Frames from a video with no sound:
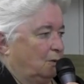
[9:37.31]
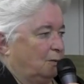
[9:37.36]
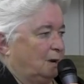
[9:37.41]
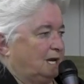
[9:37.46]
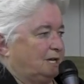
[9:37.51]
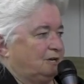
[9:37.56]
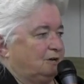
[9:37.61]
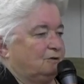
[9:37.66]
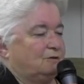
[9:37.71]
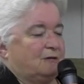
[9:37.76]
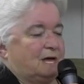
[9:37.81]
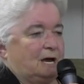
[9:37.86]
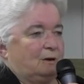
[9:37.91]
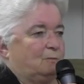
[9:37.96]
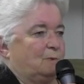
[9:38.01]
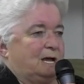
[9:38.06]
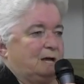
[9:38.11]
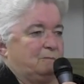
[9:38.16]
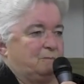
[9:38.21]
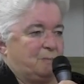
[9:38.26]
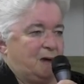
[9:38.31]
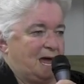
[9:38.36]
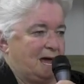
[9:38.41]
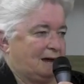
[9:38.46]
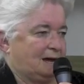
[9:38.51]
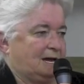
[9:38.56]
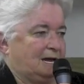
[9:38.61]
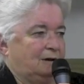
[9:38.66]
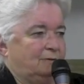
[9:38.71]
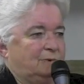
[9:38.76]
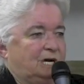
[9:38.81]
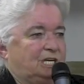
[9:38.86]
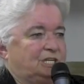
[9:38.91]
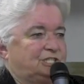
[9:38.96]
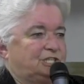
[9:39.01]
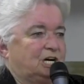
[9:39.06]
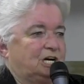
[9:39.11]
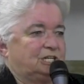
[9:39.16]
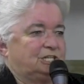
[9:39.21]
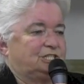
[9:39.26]
we do that. We pick and we
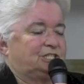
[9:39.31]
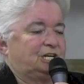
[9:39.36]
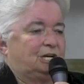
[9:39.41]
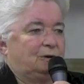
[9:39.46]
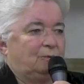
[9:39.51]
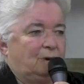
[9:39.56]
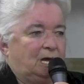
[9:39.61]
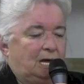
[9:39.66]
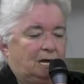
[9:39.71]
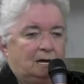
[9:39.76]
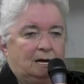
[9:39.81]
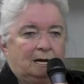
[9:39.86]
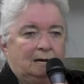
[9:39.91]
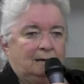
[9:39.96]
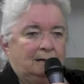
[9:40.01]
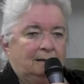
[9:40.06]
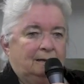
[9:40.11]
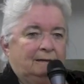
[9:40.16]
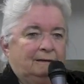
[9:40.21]
judge, and